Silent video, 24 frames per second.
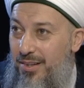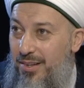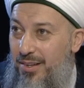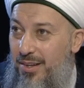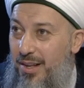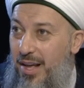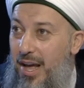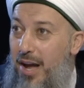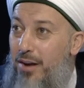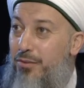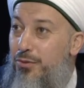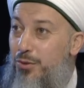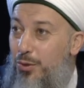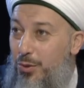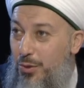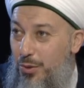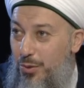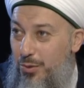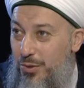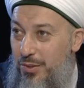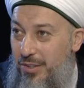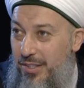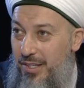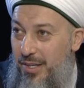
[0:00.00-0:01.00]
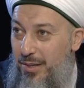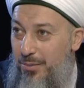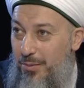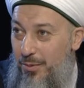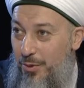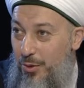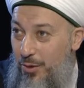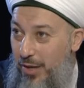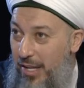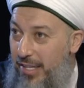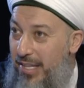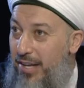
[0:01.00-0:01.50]
After you sleep.
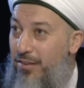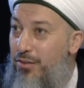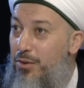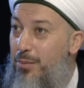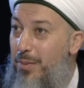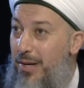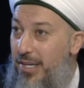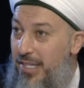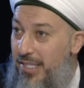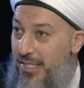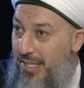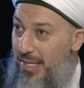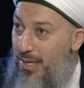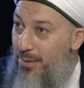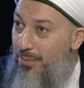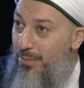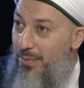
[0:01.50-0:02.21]
You let everybody sleep.